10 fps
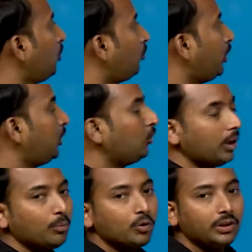we know
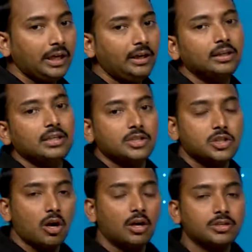about the
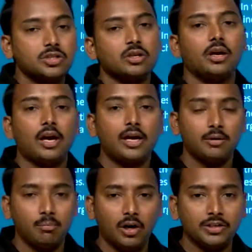charge and
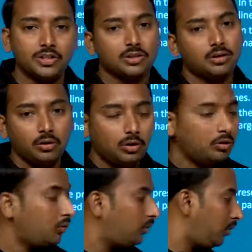mass,
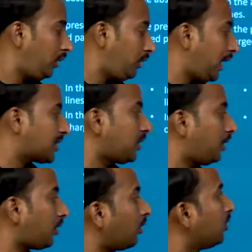etc.